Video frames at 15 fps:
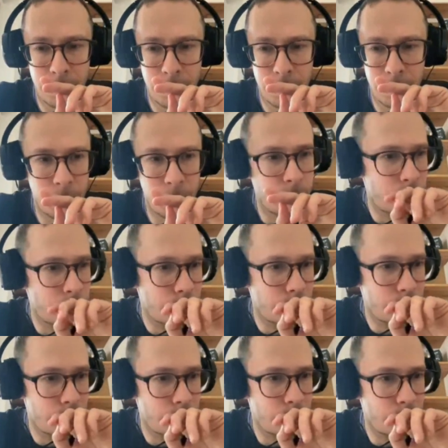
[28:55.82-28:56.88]

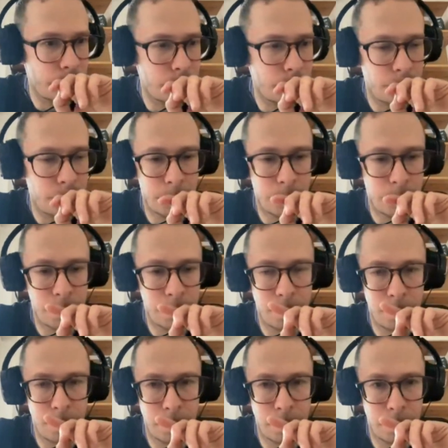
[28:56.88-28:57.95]

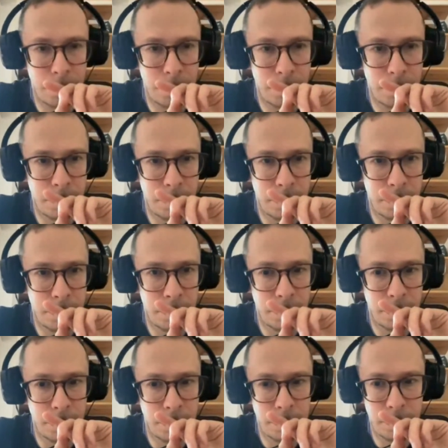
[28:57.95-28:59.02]

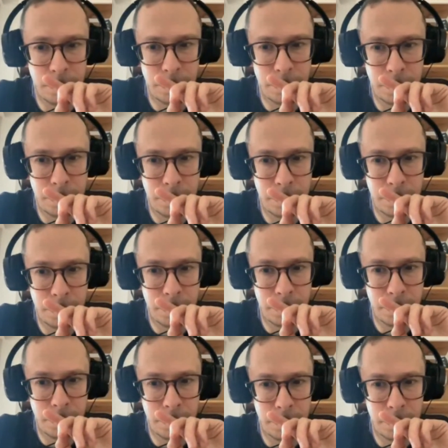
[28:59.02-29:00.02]
[no speech]